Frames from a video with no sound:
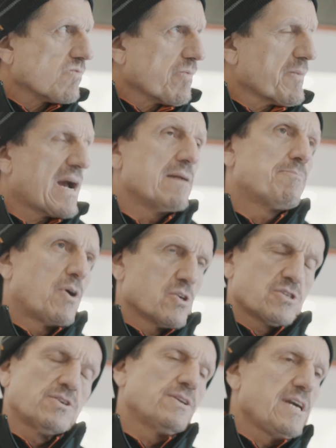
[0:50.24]
time that
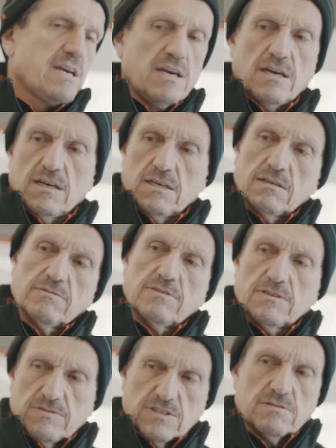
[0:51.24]
Gene Haas and
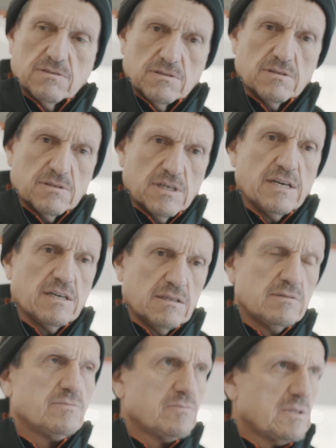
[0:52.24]
Günther Steiner are no
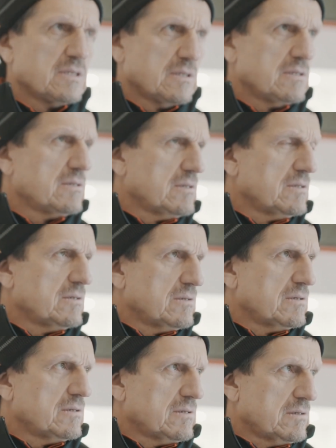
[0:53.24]
longer on good terms,
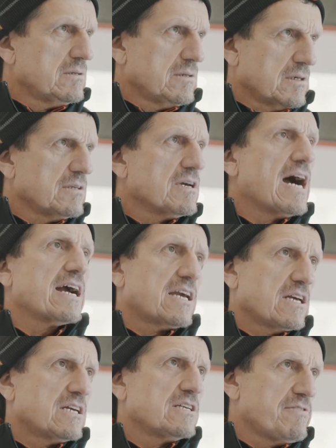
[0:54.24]
that there's a lot of
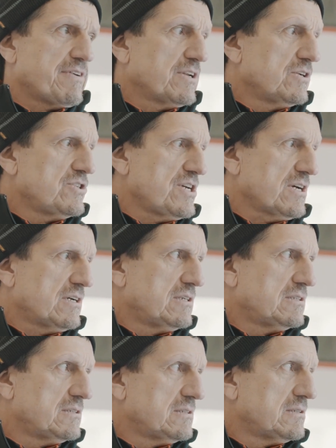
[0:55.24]
money involved.
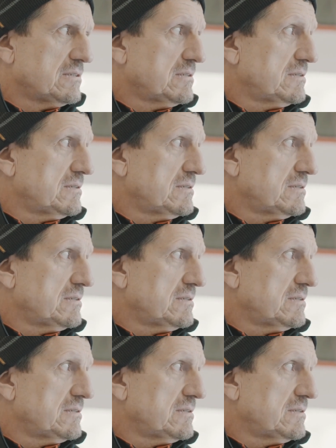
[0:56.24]
We have to